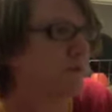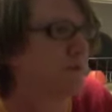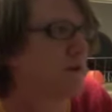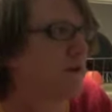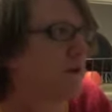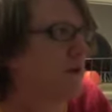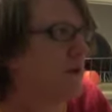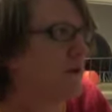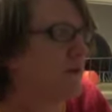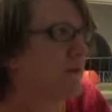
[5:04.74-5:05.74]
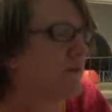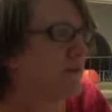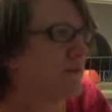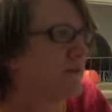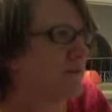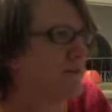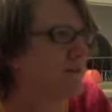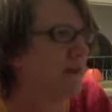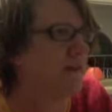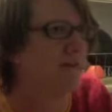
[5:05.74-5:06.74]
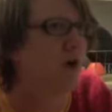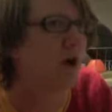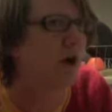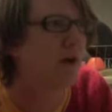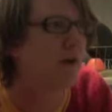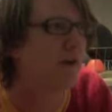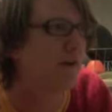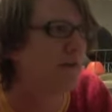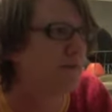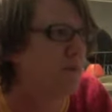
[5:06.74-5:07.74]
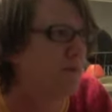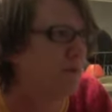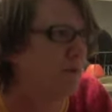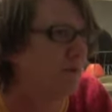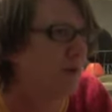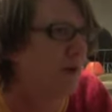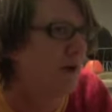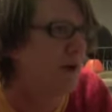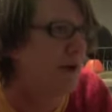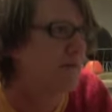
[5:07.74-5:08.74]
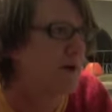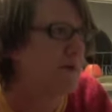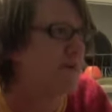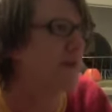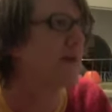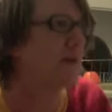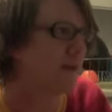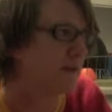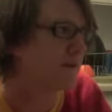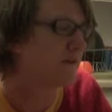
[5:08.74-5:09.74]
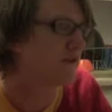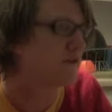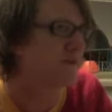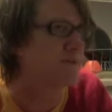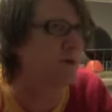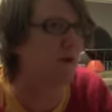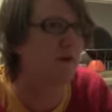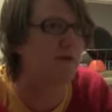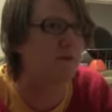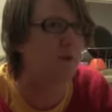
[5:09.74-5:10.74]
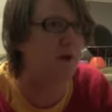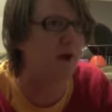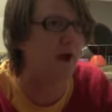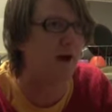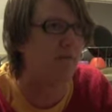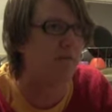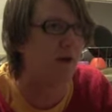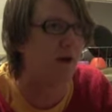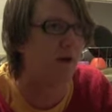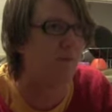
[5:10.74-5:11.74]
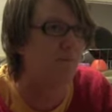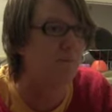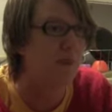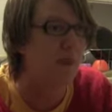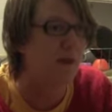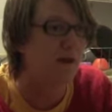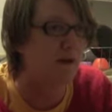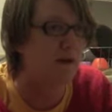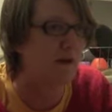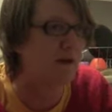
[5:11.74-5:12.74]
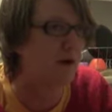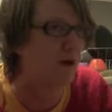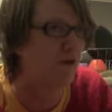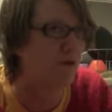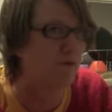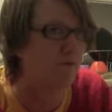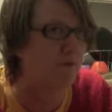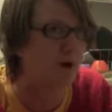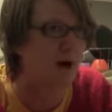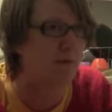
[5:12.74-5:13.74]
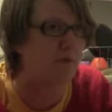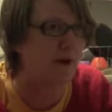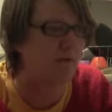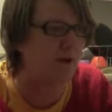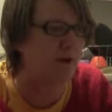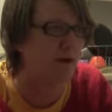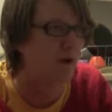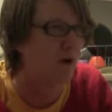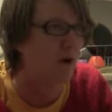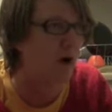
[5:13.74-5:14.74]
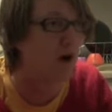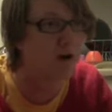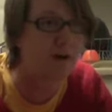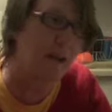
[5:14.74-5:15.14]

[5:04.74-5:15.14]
That it's not as hard as people might think it is. That just because we have let go of perhaps having art